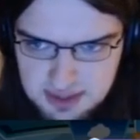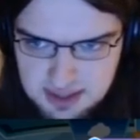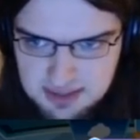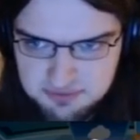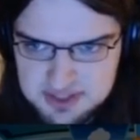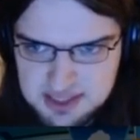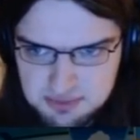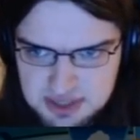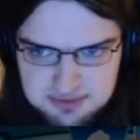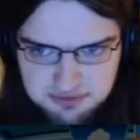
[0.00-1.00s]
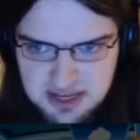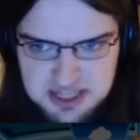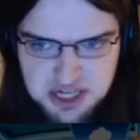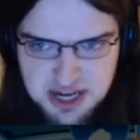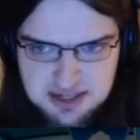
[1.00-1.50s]
And for some reason,
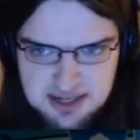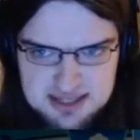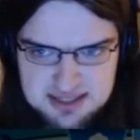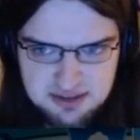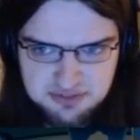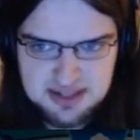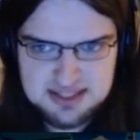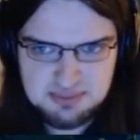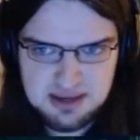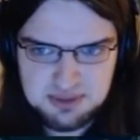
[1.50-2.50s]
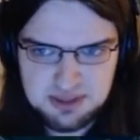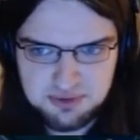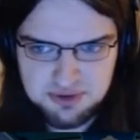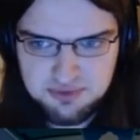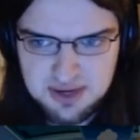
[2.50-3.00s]
Flash Cannon isn't affected by
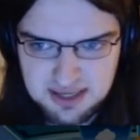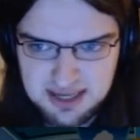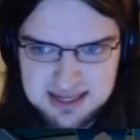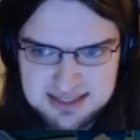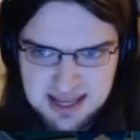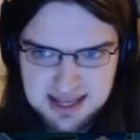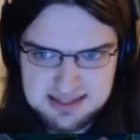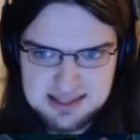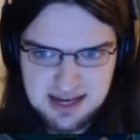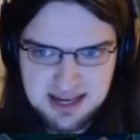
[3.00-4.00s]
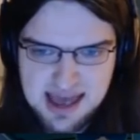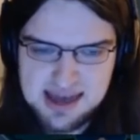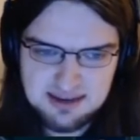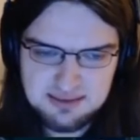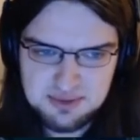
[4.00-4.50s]
Bulletproof, when, like, it's a
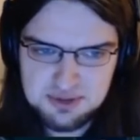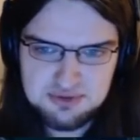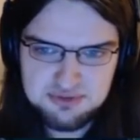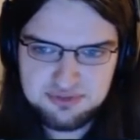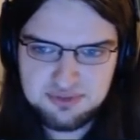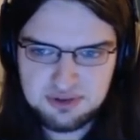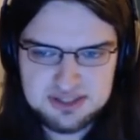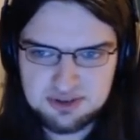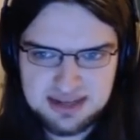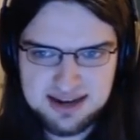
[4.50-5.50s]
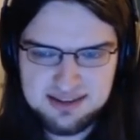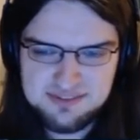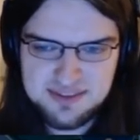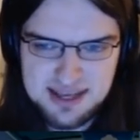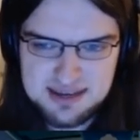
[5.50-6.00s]
cannon move, or it's got cannon in
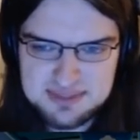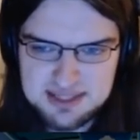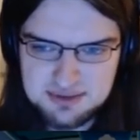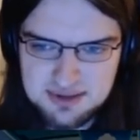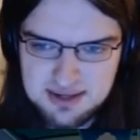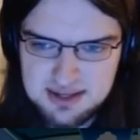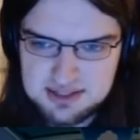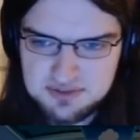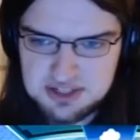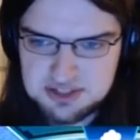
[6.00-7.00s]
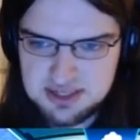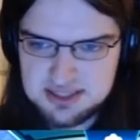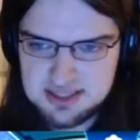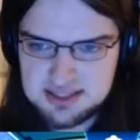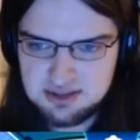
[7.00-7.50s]
the name, so it's very strange
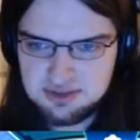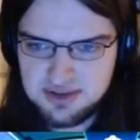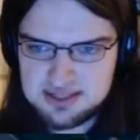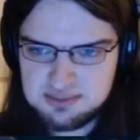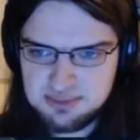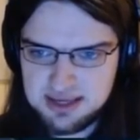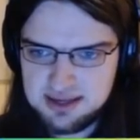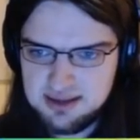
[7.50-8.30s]
that it's not affected by it.